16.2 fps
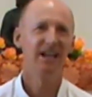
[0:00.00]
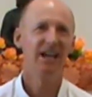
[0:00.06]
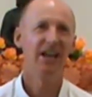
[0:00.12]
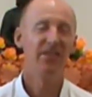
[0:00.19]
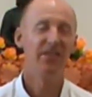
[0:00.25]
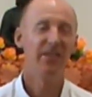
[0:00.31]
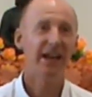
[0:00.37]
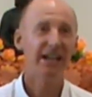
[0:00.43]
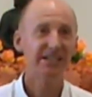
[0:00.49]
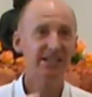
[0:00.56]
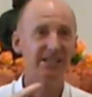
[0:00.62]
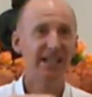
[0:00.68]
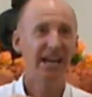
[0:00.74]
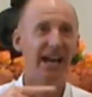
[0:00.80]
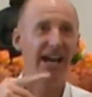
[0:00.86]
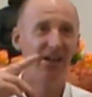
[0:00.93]
And
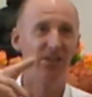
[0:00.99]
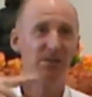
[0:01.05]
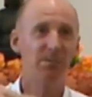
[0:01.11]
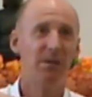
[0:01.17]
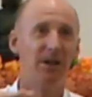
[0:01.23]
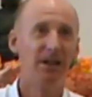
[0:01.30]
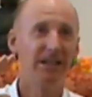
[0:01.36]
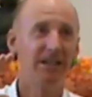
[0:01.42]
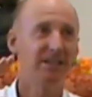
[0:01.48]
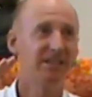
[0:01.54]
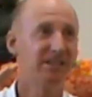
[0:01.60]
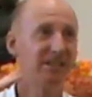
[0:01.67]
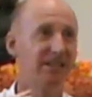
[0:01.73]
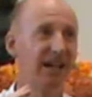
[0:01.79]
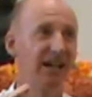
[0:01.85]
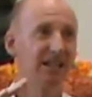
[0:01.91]
that's how the mind
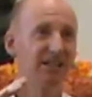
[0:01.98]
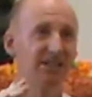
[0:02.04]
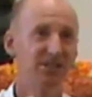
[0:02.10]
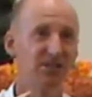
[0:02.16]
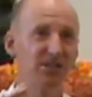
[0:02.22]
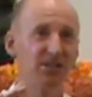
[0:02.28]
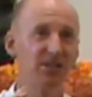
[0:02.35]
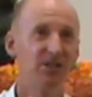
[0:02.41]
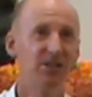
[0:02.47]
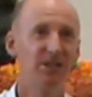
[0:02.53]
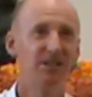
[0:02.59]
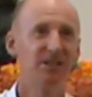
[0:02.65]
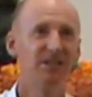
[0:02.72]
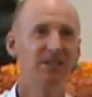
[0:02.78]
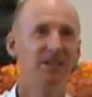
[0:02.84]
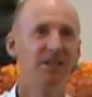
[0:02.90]
starts to
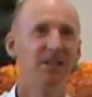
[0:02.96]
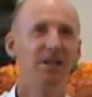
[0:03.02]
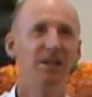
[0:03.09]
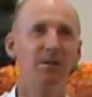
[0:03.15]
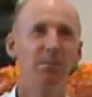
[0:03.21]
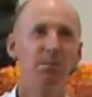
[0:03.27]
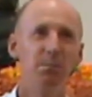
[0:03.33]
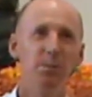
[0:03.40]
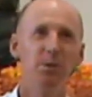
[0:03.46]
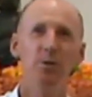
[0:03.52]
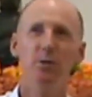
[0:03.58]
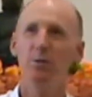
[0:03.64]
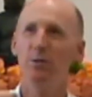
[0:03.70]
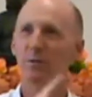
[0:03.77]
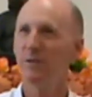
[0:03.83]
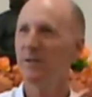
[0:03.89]
not
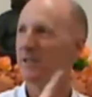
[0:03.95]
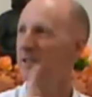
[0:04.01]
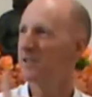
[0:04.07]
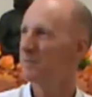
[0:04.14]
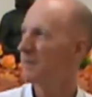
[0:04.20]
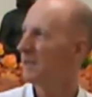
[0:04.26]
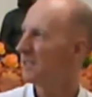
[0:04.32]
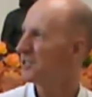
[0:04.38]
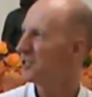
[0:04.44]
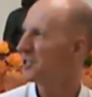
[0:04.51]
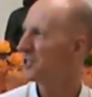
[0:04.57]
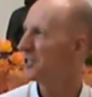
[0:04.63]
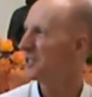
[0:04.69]
move as much.